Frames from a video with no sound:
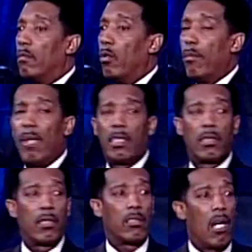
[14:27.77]
What
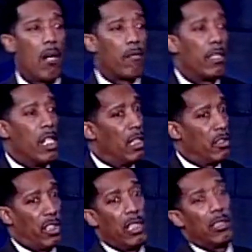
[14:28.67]
makes it sovereign?
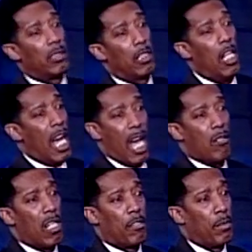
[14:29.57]
Seasons are, I
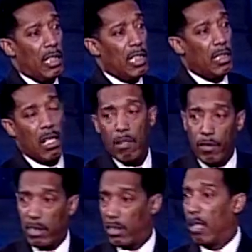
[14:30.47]
don't have to believe God
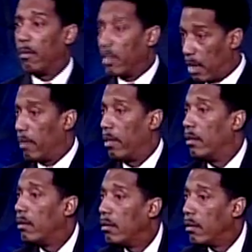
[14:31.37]
for the summer. It's coming.
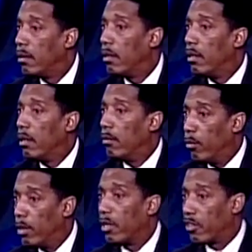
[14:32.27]
But
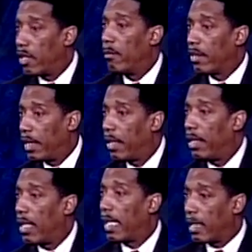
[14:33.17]
when the summer get
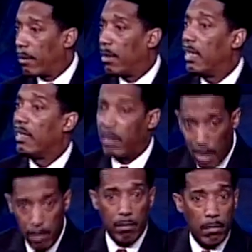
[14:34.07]
here, I got to believe
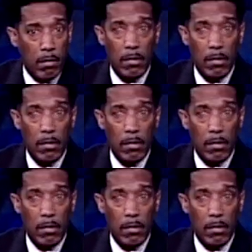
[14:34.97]
something.